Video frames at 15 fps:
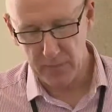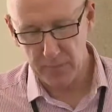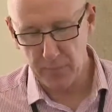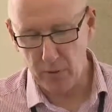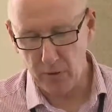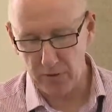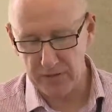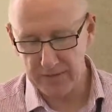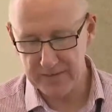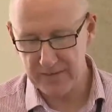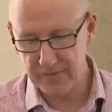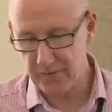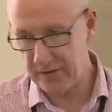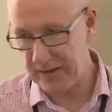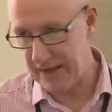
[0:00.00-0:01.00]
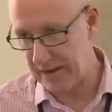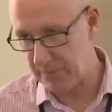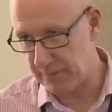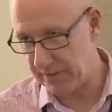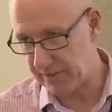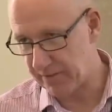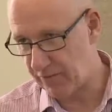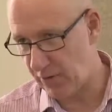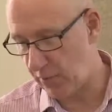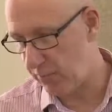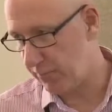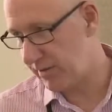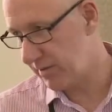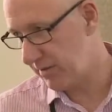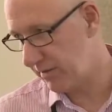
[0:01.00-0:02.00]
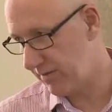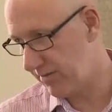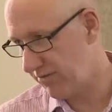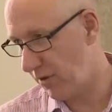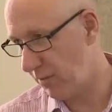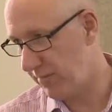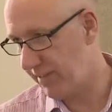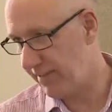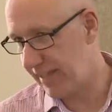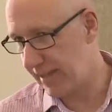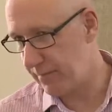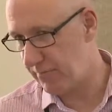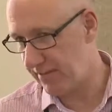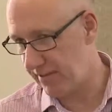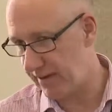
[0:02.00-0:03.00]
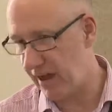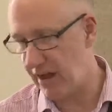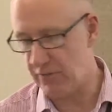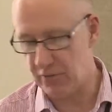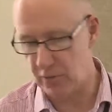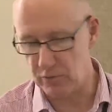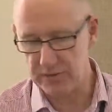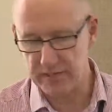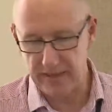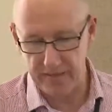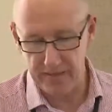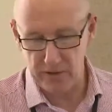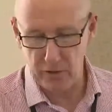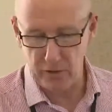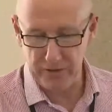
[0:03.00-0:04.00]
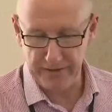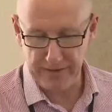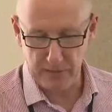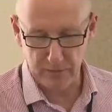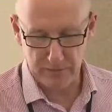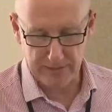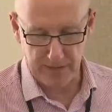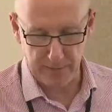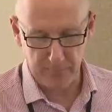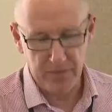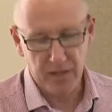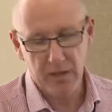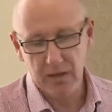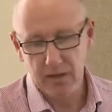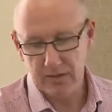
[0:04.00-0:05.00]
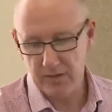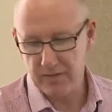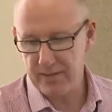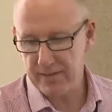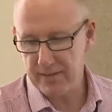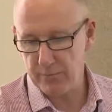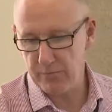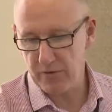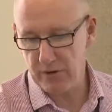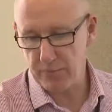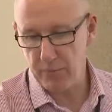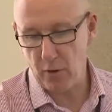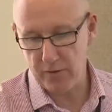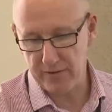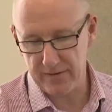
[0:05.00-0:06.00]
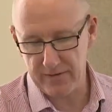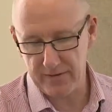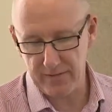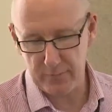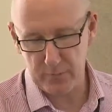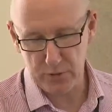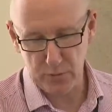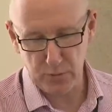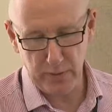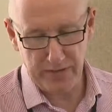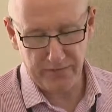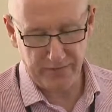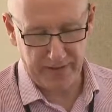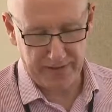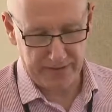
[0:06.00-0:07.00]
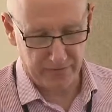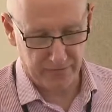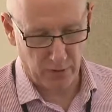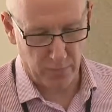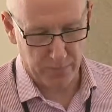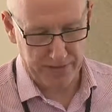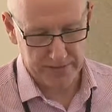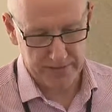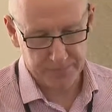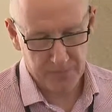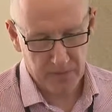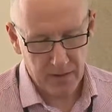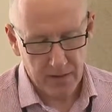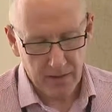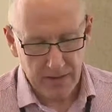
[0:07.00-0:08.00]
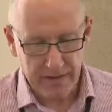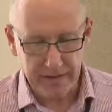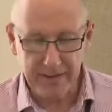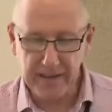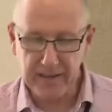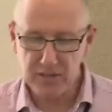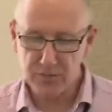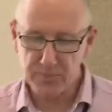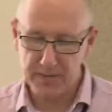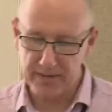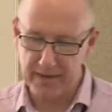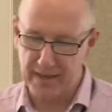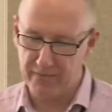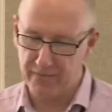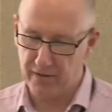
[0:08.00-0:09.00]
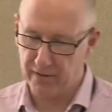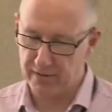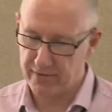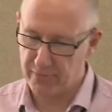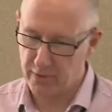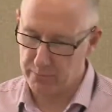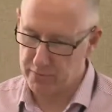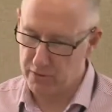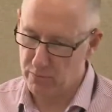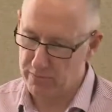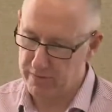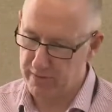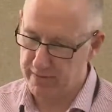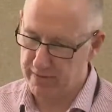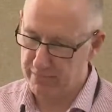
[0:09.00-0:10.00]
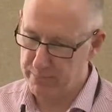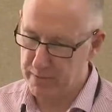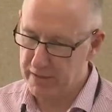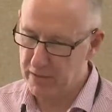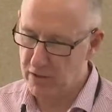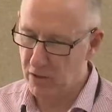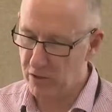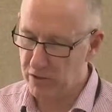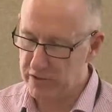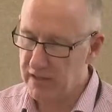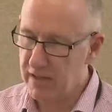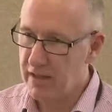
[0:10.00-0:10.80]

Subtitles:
pull different elements from the same scenario to get a learning outcome. So that's some real positives which we find from it. Engagement levels from users have been good,